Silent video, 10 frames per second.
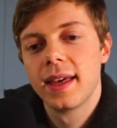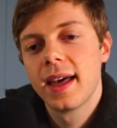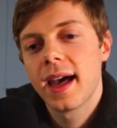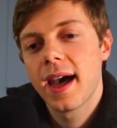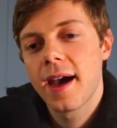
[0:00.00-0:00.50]

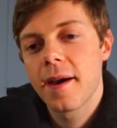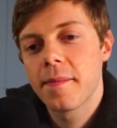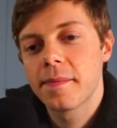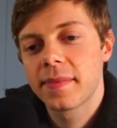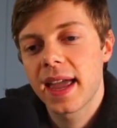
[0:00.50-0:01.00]

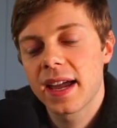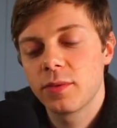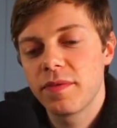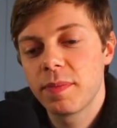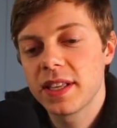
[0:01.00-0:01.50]
And
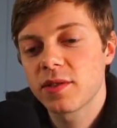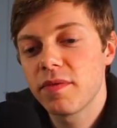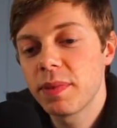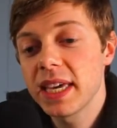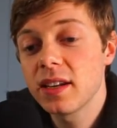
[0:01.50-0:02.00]
we've
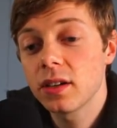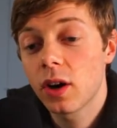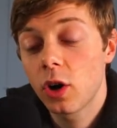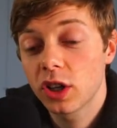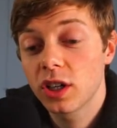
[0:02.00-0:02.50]
been
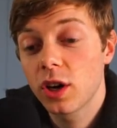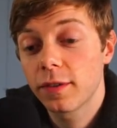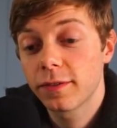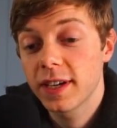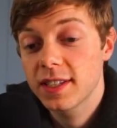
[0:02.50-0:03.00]
on and
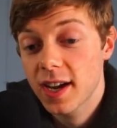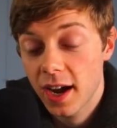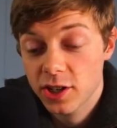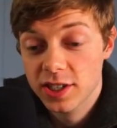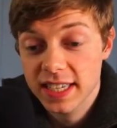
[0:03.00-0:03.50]
off in
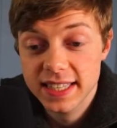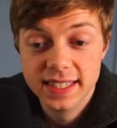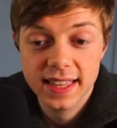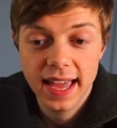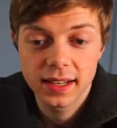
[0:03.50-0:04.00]
touch
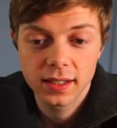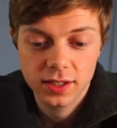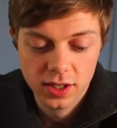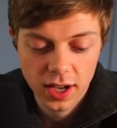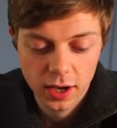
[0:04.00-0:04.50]
since then.
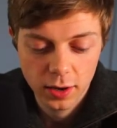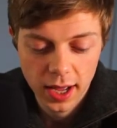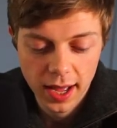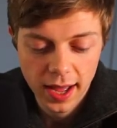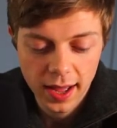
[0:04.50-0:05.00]

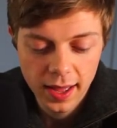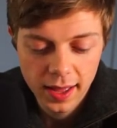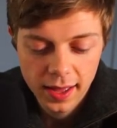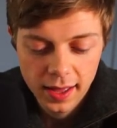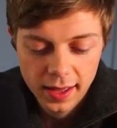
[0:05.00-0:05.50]
So
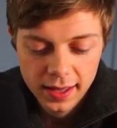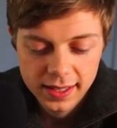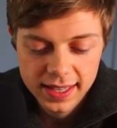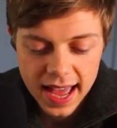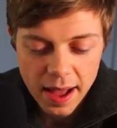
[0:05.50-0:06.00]

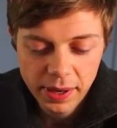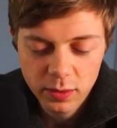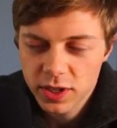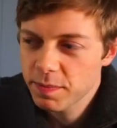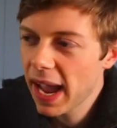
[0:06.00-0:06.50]
yeah, but
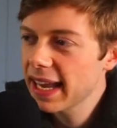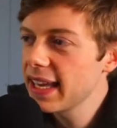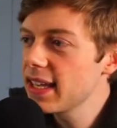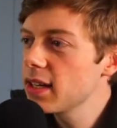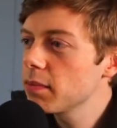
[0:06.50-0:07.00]
it was back
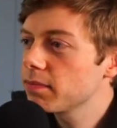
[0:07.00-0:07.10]
in,